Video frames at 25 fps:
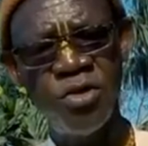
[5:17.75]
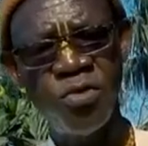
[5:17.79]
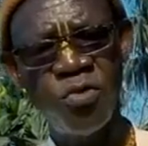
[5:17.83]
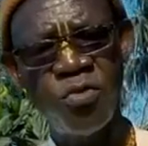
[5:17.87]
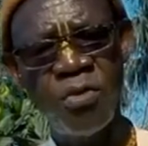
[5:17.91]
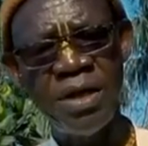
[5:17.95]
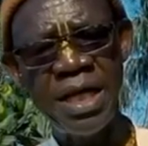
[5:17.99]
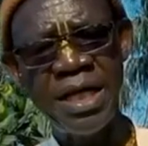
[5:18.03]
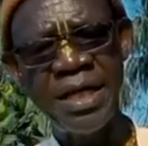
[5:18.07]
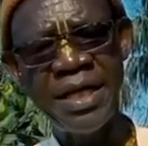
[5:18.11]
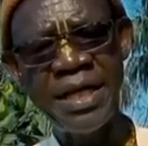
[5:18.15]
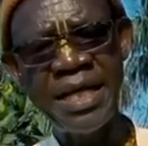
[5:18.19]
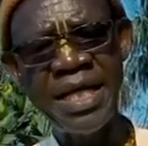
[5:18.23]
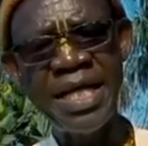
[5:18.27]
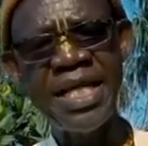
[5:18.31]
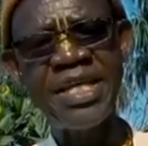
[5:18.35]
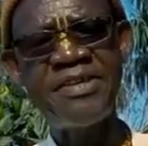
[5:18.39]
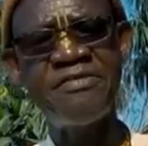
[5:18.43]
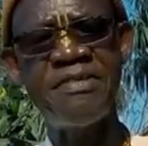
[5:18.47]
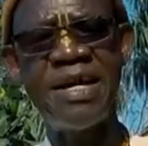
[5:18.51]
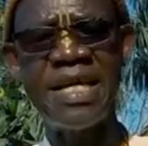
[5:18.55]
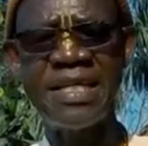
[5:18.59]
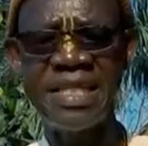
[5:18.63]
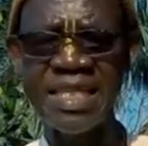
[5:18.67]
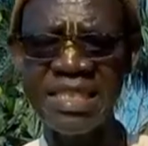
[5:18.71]
we need
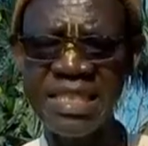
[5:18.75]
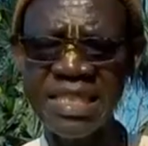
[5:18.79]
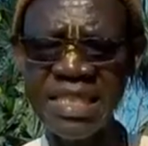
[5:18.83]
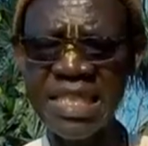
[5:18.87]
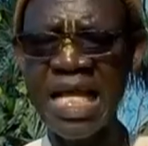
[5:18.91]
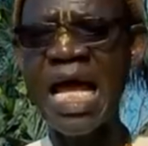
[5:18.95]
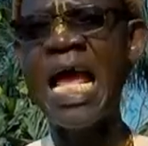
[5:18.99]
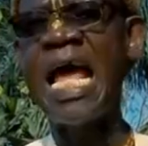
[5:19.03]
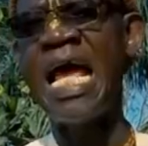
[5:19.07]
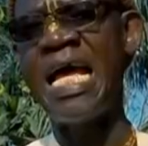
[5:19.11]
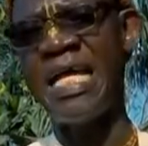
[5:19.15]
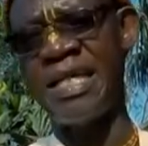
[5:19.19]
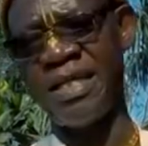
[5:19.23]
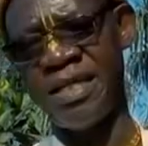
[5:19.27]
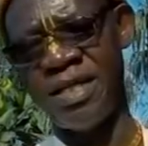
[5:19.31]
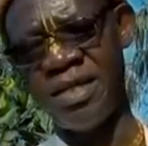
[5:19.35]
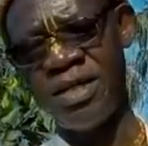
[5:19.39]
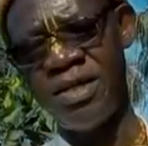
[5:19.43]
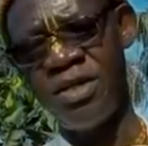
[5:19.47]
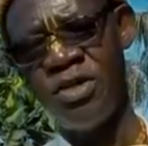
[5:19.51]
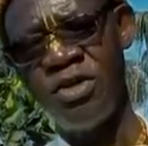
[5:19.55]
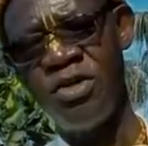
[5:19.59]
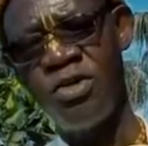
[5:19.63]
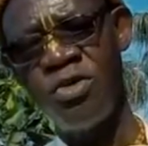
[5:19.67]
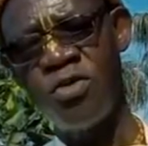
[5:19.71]
to understand,
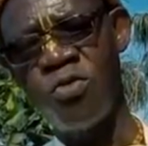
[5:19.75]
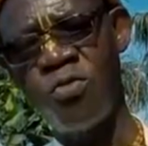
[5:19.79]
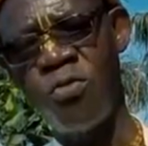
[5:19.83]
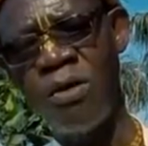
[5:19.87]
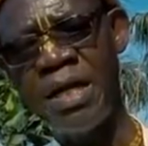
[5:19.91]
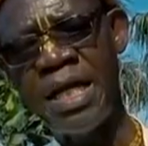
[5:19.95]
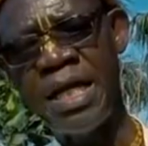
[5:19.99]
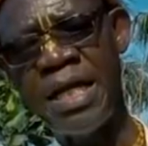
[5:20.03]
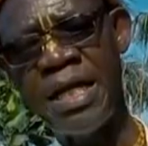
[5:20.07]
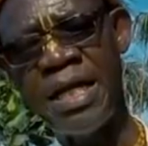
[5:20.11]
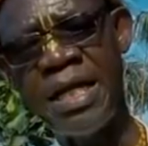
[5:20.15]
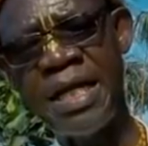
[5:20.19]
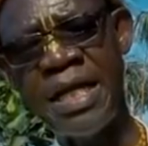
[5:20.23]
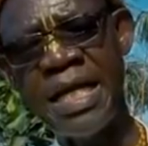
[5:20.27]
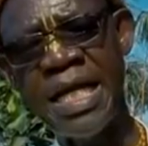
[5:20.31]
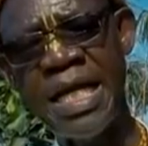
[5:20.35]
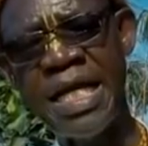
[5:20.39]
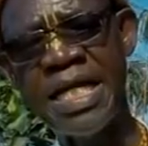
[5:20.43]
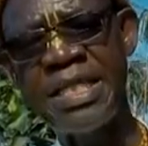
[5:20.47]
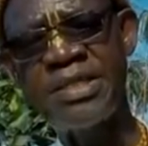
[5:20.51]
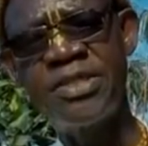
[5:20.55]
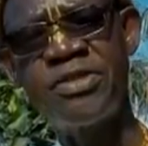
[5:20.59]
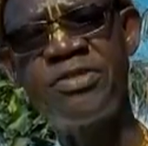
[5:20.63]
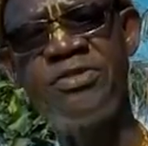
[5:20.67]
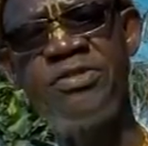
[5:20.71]
we
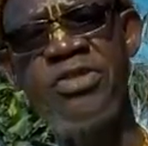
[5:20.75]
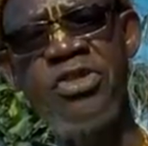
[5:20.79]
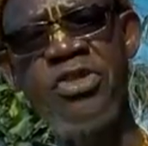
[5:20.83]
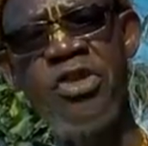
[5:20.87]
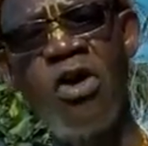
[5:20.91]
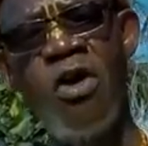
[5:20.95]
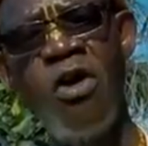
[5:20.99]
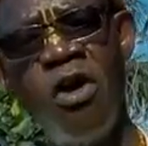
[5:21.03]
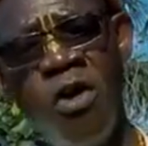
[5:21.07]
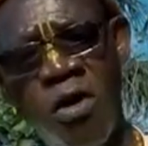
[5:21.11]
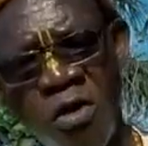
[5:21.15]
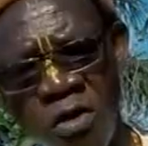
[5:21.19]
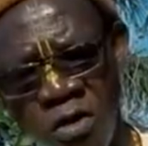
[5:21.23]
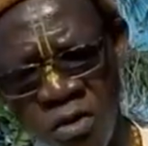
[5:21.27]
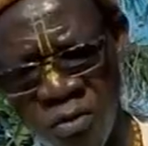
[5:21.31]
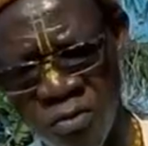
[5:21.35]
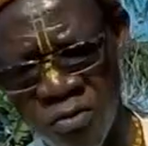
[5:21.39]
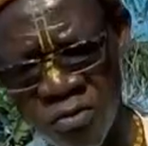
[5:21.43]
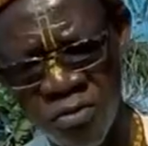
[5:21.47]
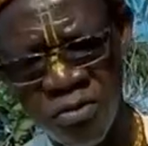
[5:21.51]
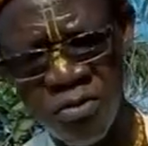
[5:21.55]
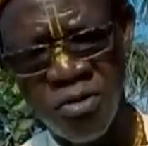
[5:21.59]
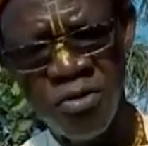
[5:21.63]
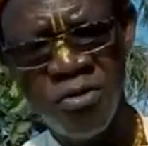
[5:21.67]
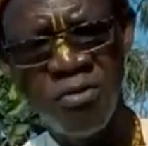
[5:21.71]
need to
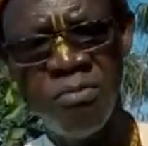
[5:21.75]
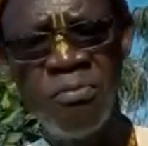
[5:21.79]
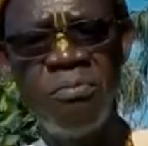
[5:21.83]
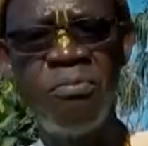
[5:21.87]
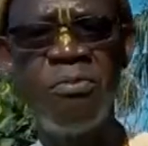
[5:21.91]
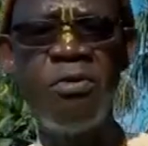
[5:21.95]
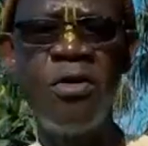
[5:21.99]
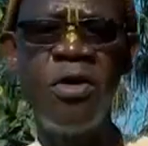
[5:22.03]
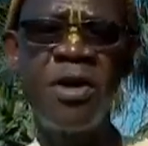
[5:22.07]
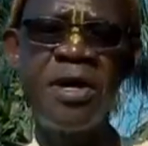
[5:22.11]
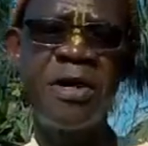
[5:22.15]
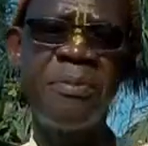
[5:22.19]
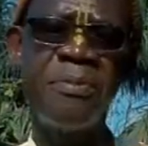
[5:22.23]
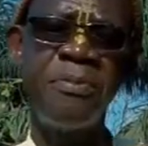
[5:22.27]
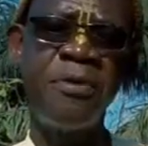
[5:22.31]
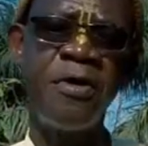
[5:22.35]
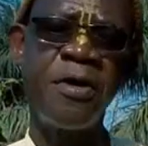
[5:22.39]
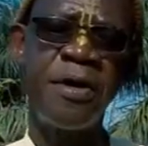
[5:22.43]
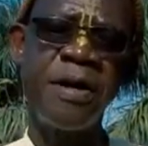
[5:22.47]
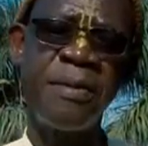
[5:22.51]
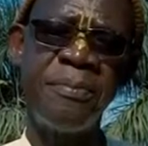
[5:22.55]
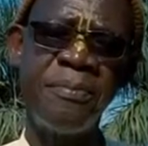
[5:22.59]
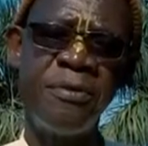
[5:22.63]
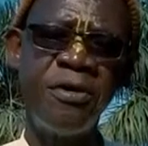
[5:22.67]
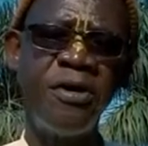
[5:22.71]
know more and
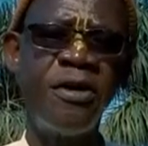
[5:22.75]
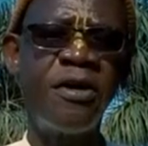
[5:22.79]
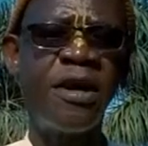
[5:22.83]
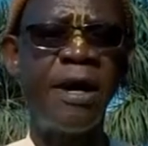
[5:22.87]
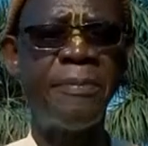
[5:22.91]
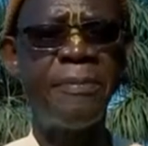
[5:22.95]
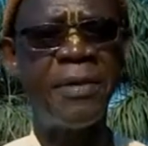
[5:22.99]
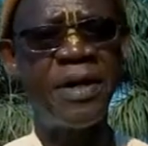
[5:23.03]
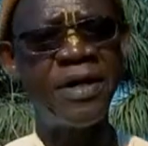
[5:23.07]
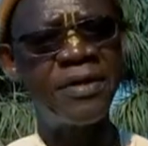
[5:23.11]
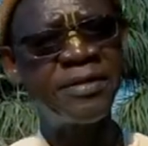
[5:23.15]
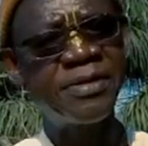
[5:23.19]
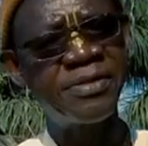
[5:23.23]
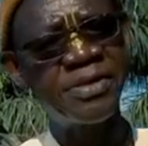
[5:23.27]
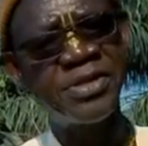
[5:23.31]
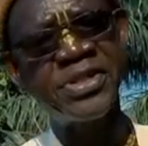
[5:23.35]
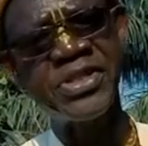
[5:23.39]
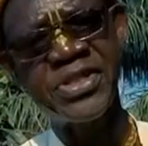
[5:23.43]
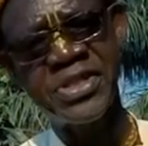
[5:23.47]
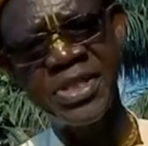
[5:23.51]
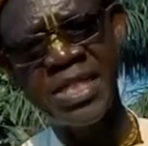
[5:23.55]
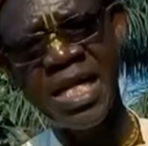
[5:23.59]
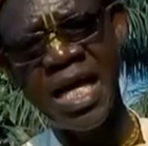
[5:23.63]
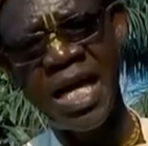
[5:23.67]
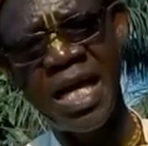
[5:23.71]
more and more about
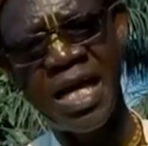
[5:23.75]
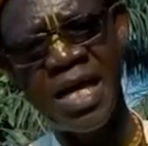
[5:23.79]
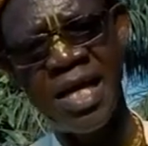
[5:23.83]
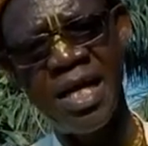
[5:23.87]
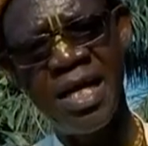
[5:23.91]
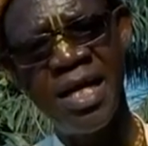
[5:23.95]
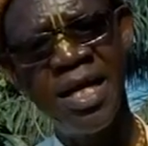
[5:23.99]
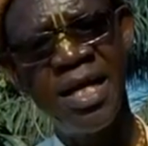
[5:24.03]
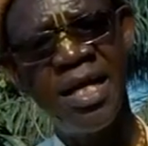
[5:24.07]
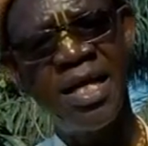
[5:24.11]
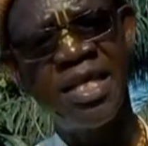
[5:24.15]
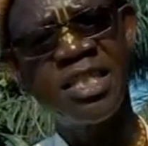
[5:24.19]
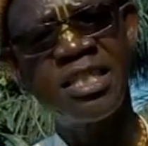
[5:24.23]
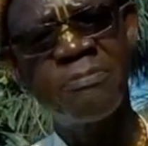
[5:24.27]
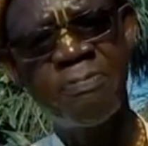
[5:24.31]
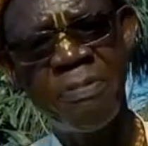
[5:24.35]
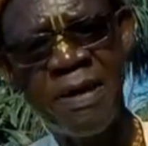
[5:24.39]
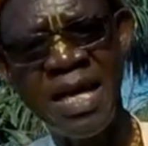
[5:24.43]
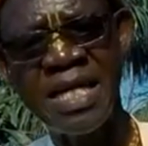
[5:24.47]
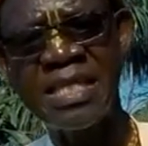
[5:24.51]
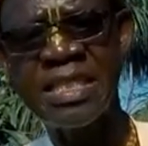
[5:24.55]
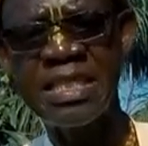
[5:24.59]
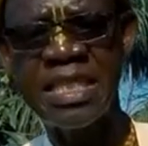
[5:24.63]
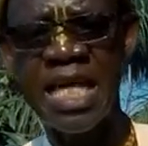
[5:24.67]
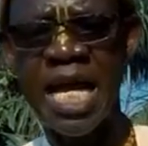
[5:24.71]
Krishna, his
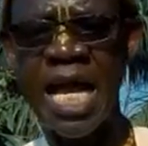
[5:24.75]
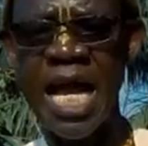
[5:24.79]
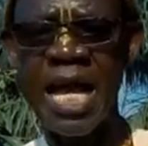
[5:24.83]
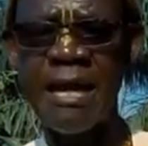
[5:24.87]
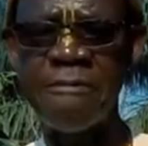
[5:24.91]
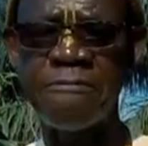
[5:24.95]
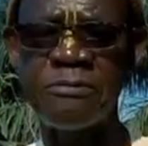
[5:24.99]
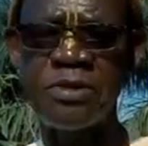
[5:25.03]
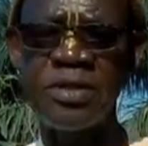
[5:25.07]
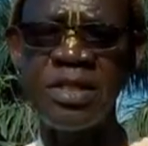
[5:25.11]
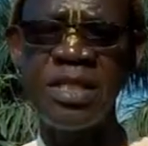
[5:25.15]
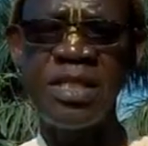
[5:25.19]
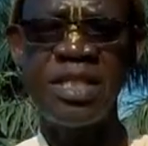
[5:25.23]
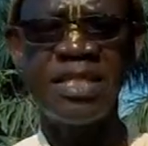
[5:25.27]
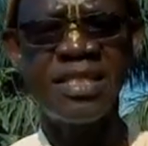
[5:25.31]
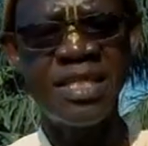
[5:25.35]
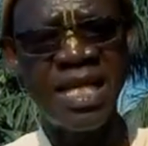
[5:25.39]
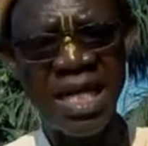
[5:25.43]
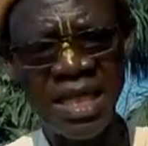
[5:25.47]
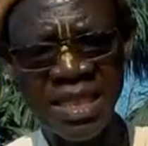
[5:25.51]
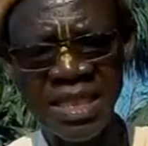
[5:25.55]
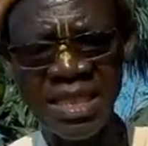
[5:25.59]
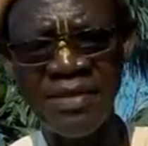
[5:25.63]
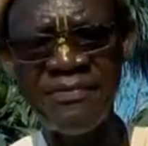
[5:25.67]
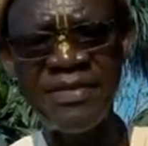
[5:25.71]
pastimes, his
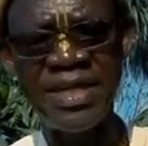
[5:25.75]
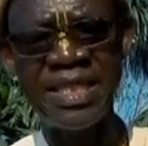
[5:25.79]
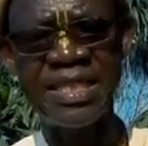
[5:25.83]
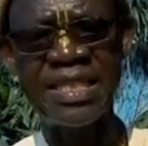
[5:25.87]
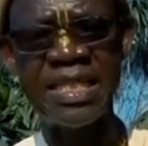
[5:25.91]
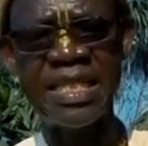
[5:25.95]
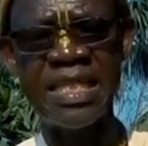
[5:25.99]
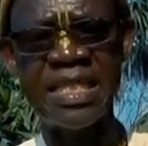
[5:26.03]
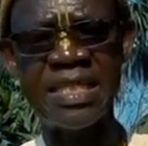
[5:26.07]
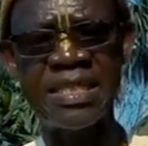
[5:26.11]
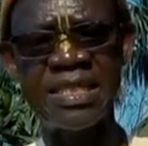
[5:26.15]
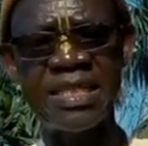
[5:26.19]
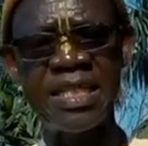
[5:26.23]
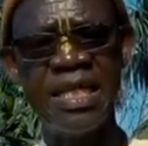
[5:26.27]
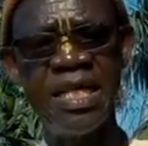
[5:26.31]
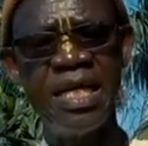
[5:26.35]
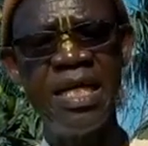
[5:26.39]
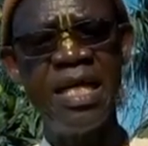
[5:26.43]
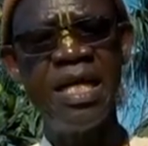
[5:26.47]
activities,